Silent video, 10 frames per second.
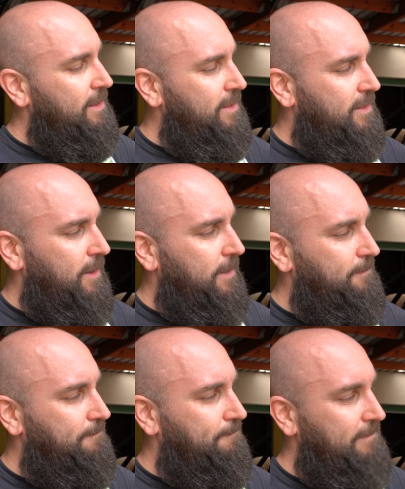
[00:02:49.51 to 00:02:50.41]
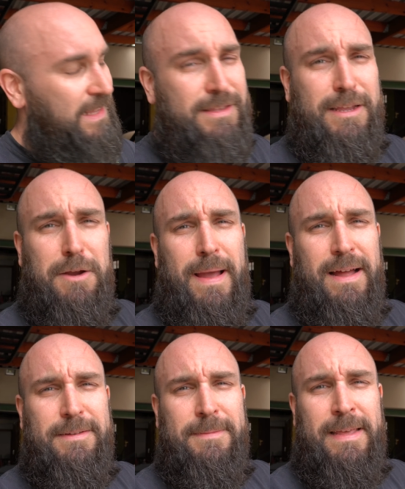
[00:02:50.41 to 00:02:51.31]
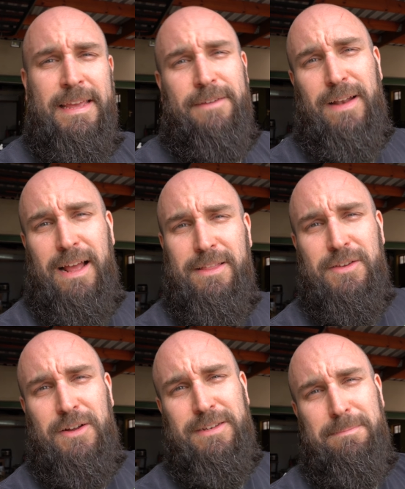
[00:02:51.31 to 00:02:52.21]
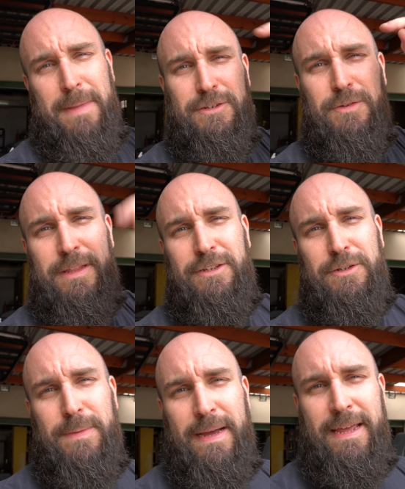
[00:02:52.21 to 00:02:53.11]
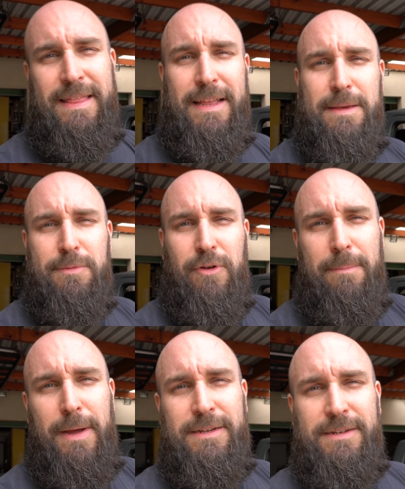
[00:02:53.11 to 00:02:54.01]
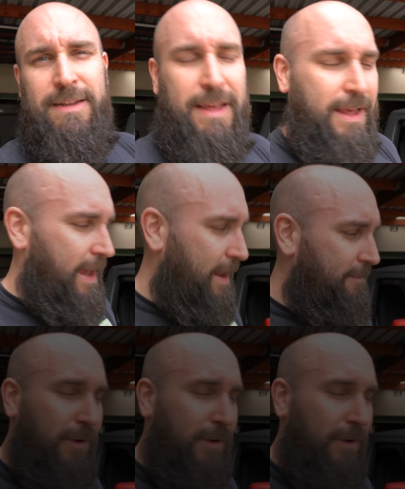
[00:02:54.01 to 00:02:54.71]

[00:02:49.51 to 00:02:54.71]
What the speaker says: So stick around. If you like this content, make sure that you hit that subscribe button and